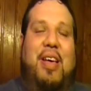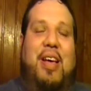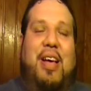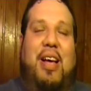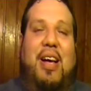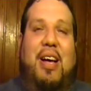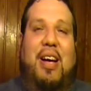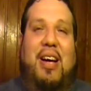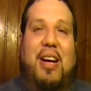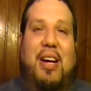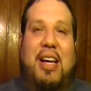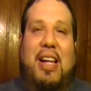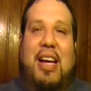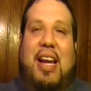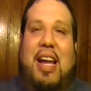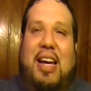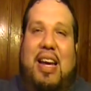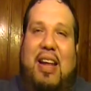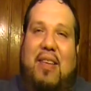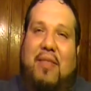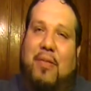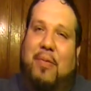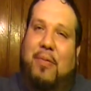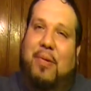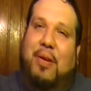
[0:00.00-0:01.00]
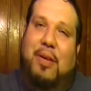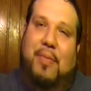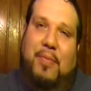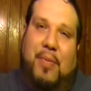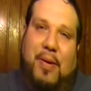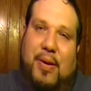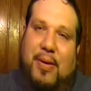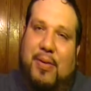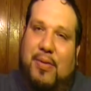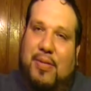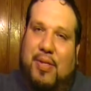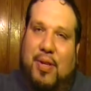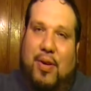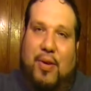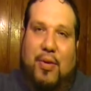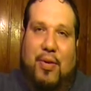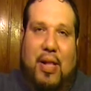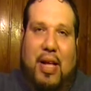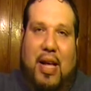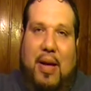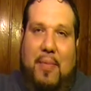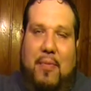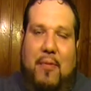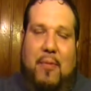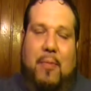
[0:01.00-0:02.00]
And I never really produced a whole
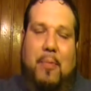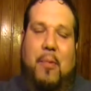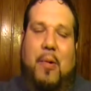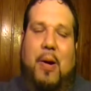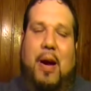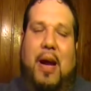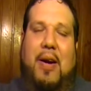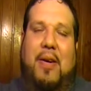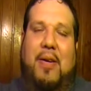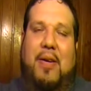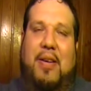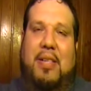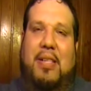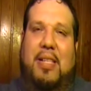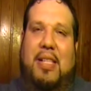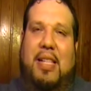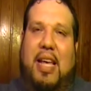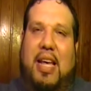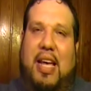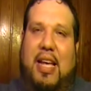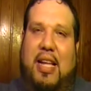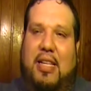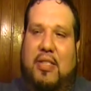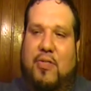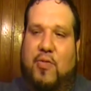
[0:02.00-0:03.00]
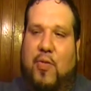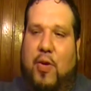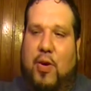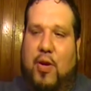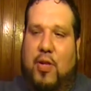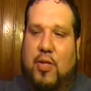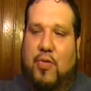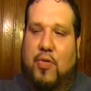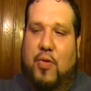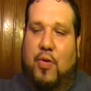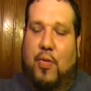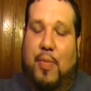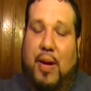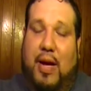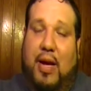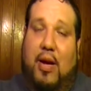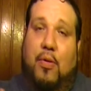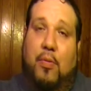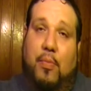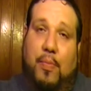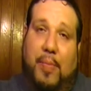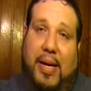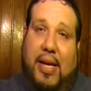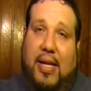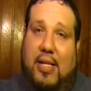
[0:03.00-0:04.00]
lot prior into that, as far as for my
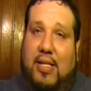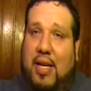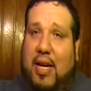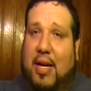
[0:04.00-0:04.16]
own beats.